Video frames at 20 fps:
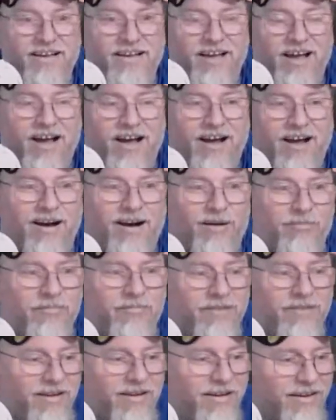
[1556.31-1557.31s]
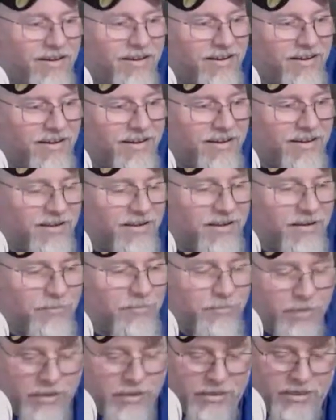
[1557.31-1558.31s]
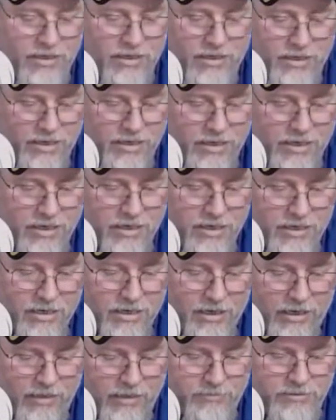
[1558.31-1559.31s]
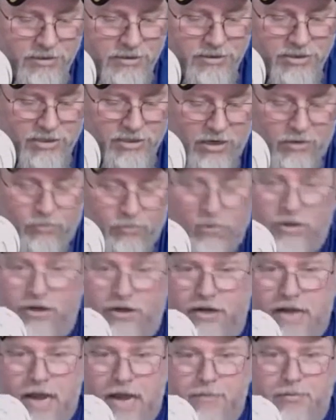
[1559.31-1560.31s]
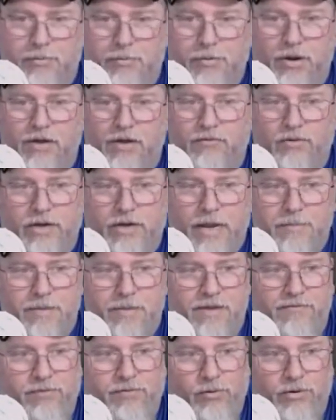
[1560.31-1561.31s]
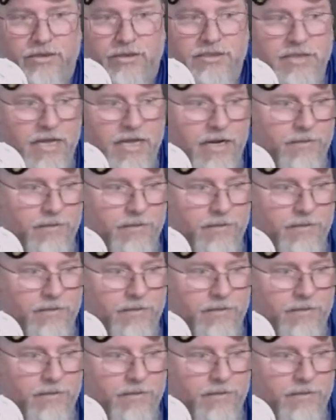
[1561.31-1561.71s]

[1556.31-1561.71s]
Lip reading: But Clemson showed what they're capable of when they beat Florida State.